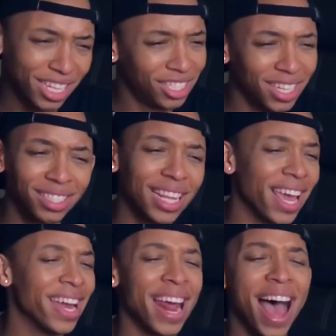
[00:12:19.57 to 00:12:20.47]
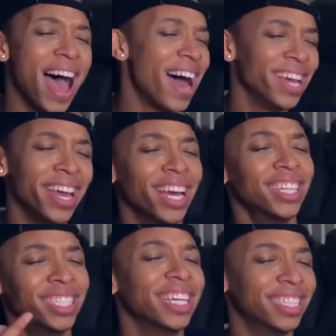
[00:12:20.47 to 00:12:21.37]
She's saying, how the
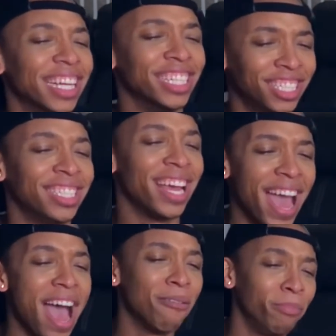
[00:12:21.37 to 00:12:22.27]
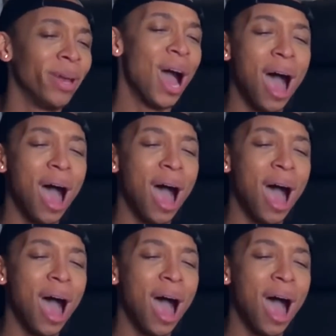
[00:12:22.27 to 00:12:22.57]
hell did this shit happen?